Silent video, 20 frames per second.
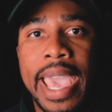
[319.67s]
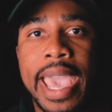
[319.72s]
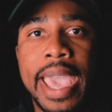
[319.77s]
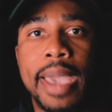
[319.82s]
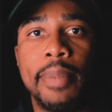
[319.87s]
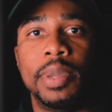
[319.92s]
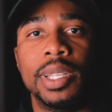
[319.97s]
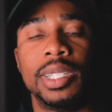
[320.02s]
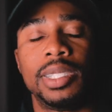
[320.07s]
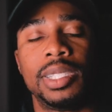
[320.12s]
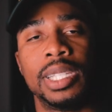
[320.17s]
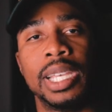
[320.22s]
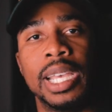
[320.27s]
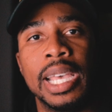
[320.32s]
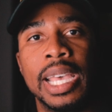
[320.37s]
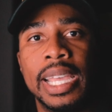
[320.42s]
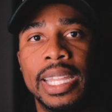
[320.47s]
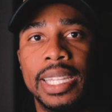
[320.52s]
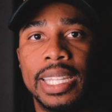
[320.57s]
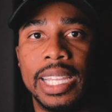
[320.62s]
habits
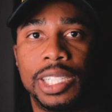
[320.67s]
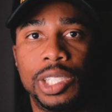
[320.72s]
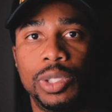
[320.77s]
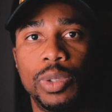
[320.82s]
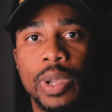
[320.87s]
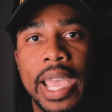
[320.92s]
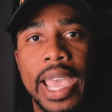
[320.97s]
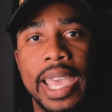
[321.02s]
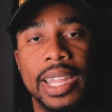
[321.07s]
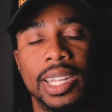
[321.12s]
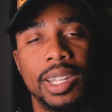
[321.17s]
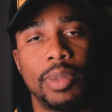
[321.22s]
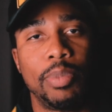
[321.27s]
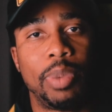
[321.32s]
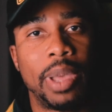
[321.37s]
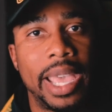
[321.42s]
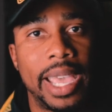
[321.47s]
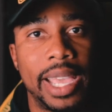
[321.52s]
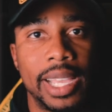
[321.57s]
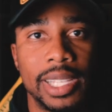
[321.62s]
that you had in the
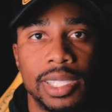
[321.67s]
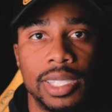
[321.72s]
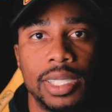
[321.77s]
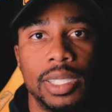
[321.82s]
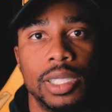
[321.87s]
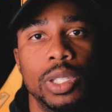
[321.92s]
past,